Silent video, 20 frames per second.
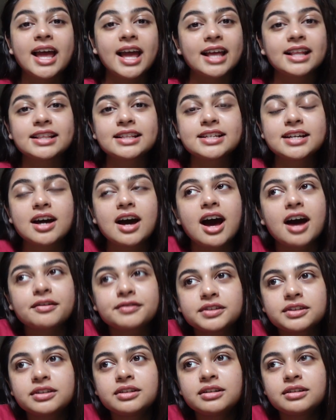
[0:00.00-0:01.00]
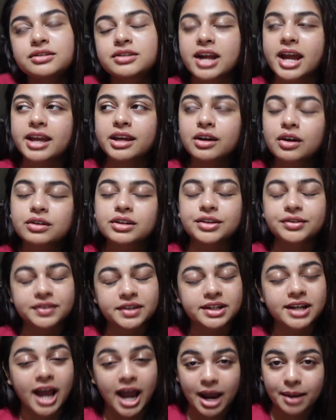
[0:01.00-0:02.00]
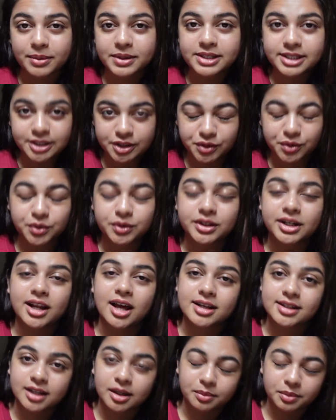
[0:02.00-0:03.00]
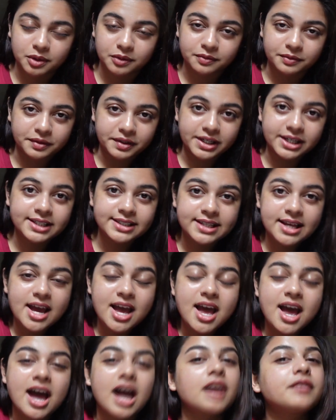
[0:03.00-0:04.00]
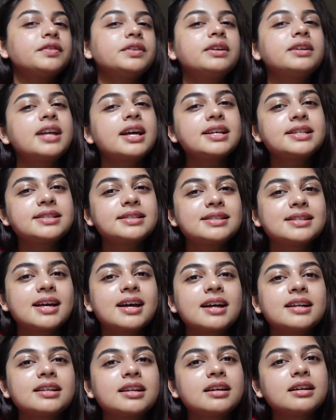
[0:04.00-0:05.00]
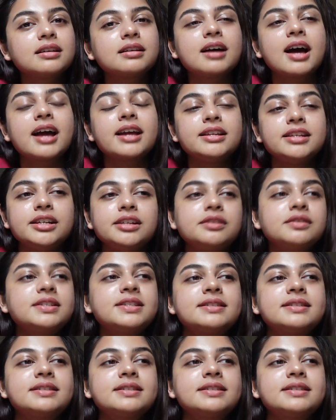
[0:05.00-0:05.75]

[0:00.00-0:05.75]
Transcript: And after trying out different habits through the last couple of weeks, I've realized that I need to